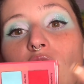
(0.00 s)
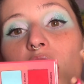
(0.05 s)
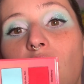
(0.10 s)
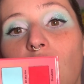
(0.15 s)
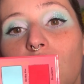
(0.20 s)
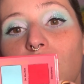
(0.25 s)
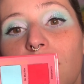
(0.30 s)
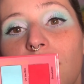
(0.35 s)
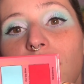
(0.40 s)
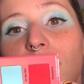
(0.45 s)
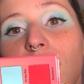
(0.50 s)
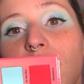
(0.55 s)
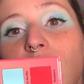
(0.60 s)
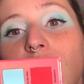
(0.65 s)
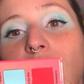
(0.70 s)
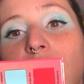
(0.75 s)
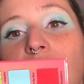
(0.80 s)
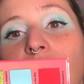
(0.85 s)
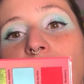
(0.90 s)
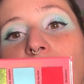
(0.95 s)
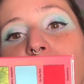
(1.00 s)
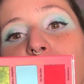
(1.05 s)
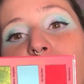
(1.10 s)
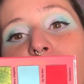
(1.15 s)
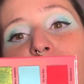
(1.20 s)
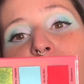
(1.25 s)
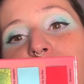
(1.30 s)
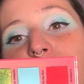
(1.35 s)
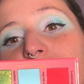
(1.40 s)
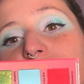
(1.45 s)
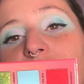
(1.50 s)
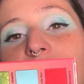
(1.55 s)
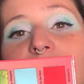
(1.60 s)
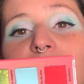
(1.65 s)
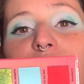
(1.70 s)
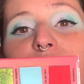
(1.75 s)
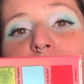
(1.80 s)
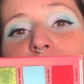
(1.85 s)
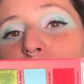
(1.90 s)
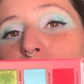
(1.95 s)
color and then there's just like a
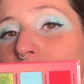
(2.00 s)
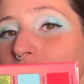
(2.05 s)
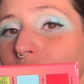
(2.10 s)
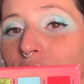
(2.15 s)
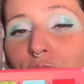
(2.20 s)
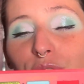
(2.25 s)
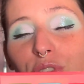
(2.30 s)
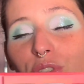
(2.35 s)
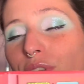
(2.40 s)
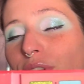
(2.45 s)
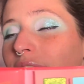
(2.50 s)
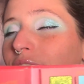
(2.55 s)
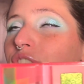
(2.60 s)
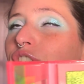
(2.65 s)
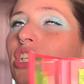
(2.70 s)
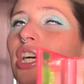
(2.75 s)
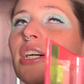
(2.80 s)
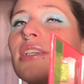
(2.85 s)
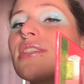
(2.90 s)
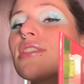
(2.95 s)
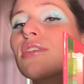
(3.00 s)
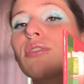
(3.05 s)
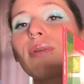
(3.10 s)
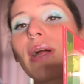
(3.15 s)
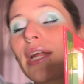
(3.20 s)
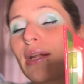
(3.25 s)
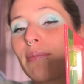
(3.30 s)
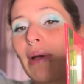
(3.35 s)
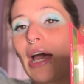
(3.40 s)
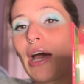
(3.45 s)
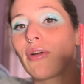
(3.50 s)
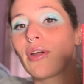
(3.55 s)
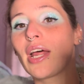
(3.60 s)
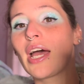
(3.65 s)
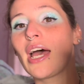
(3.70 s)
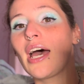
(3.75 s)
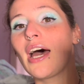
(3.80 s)
little bit of neutral, like just the right amount.